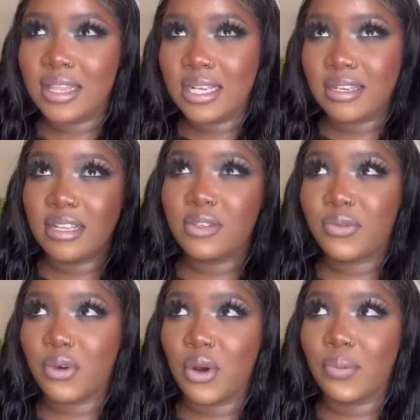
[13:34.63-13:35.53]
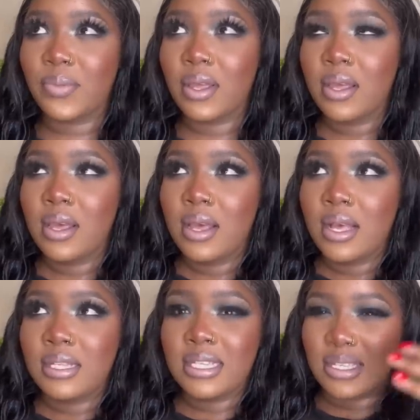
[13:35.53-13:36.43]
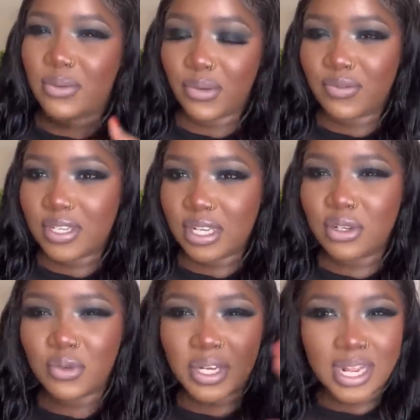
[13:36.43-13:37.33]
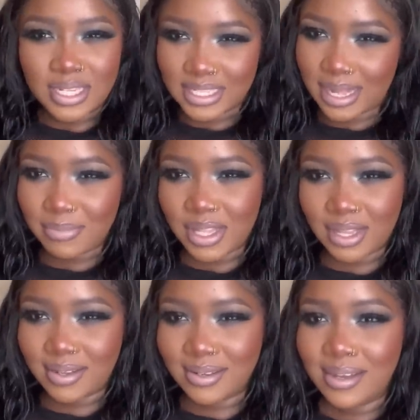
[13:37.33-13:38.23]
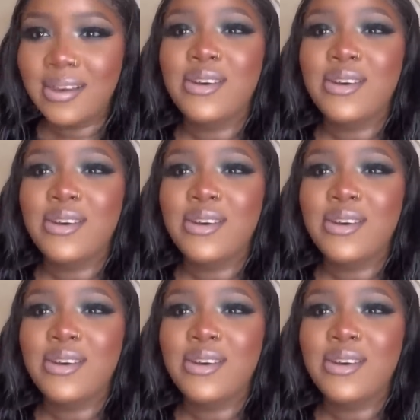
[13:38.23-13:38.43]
They range from 650 to 9 something.